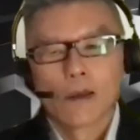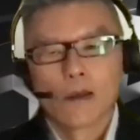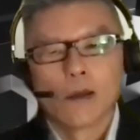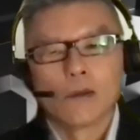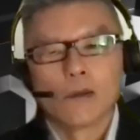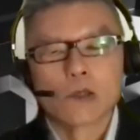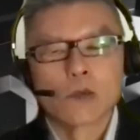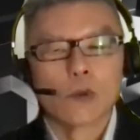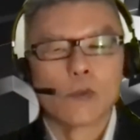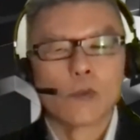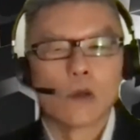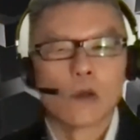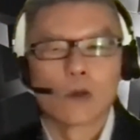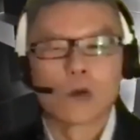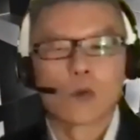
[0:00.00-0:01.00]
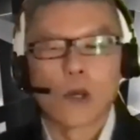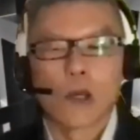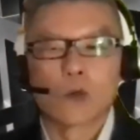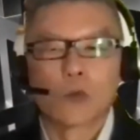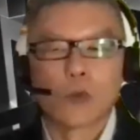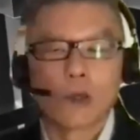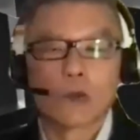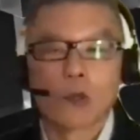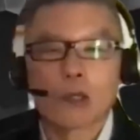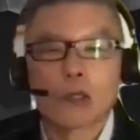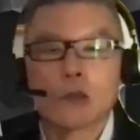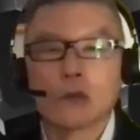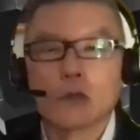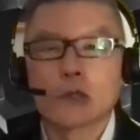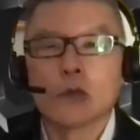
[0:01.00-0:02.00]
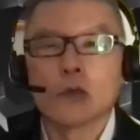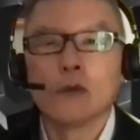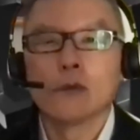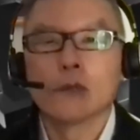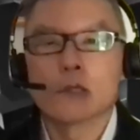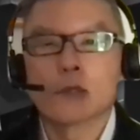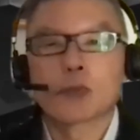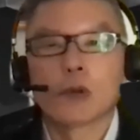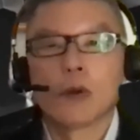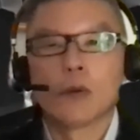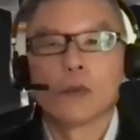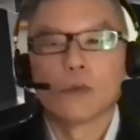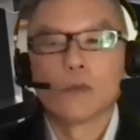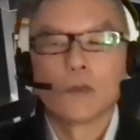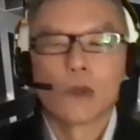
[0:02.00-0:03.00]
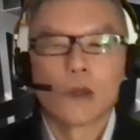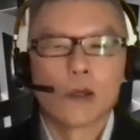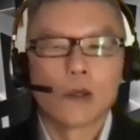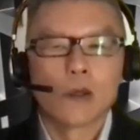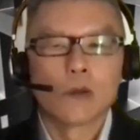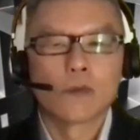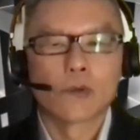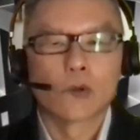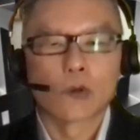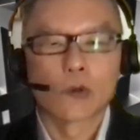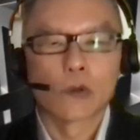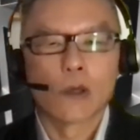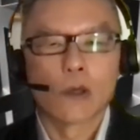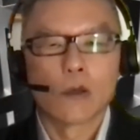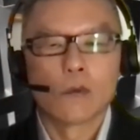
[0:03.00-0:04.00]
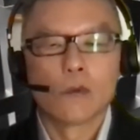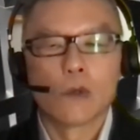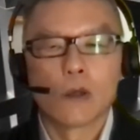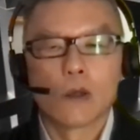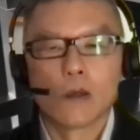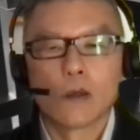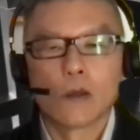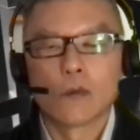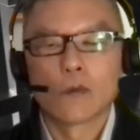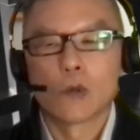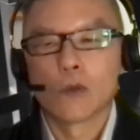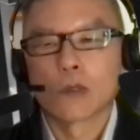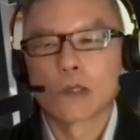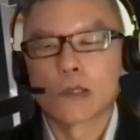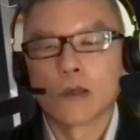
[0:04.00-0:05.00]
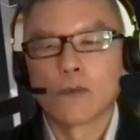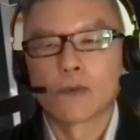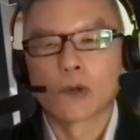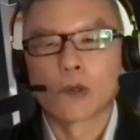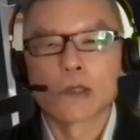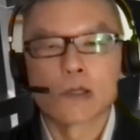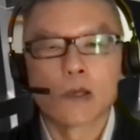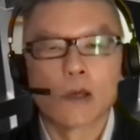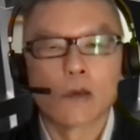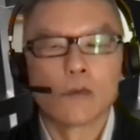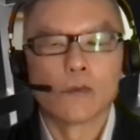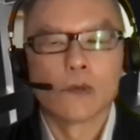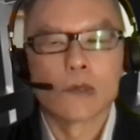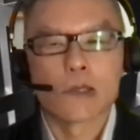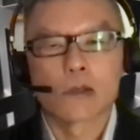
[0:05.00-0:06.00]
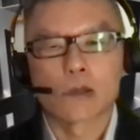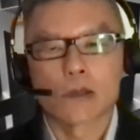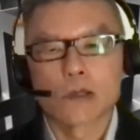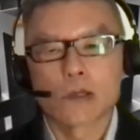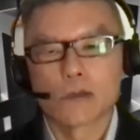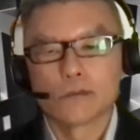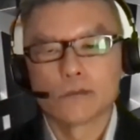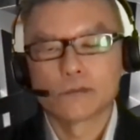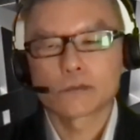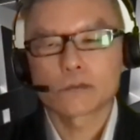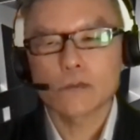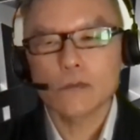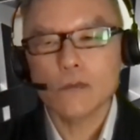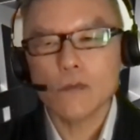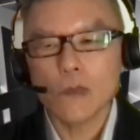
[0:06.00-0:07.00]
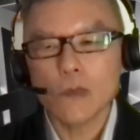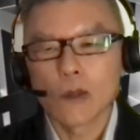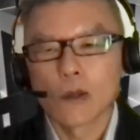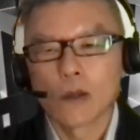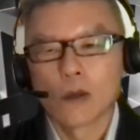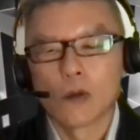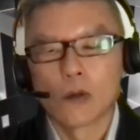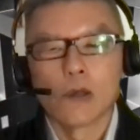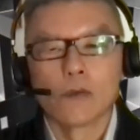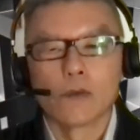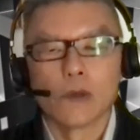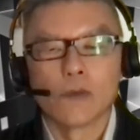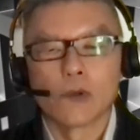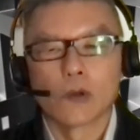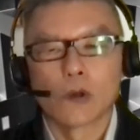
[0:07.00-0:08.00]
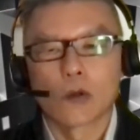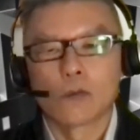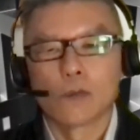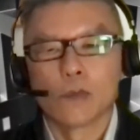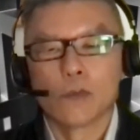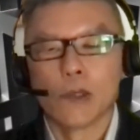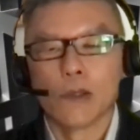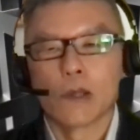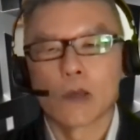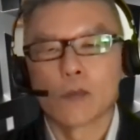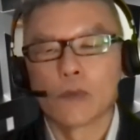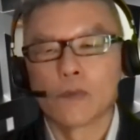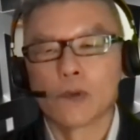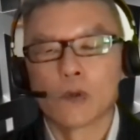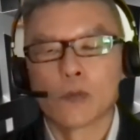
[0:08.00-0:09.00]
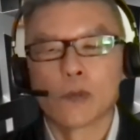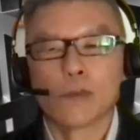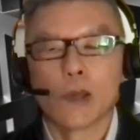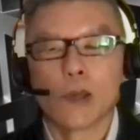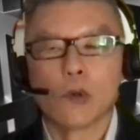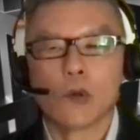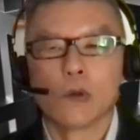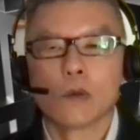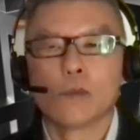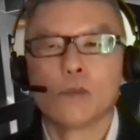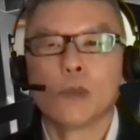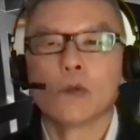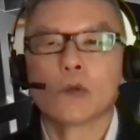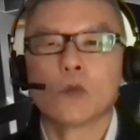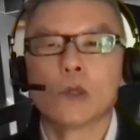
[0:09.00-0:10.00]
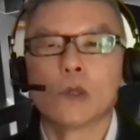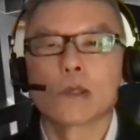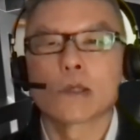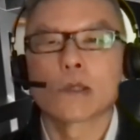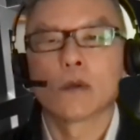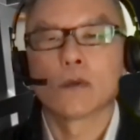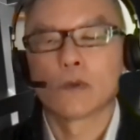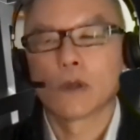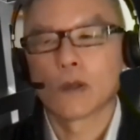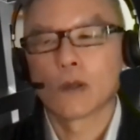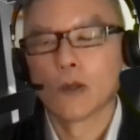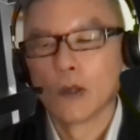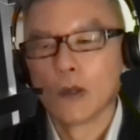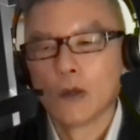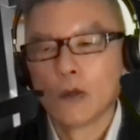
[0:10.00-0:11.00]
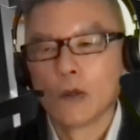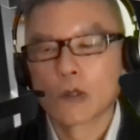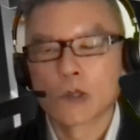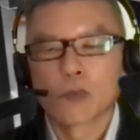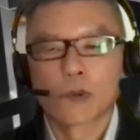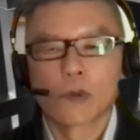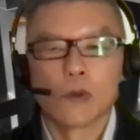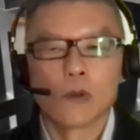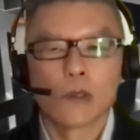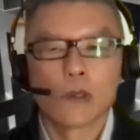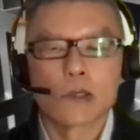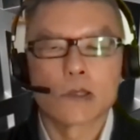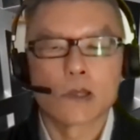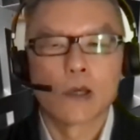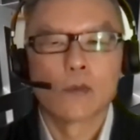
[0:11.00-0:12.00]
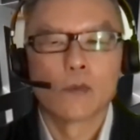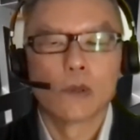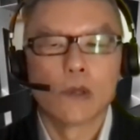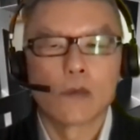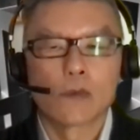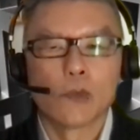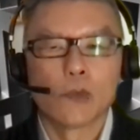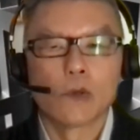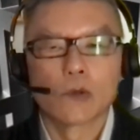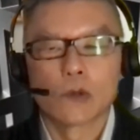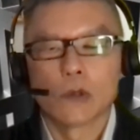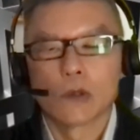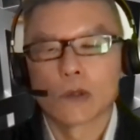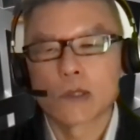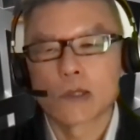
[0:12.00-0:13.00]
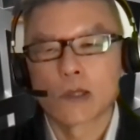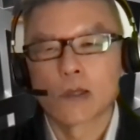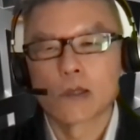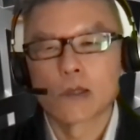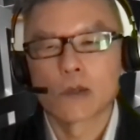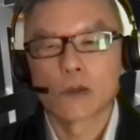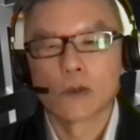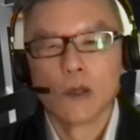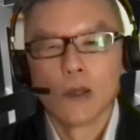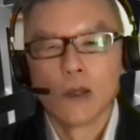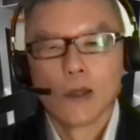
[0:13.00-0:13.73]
And this would be a great way to actually solve this problem for, I would say, first-time visitors. Or even if you are been there before, but maybe only been to one side of the hospital side, but never been to the other side. So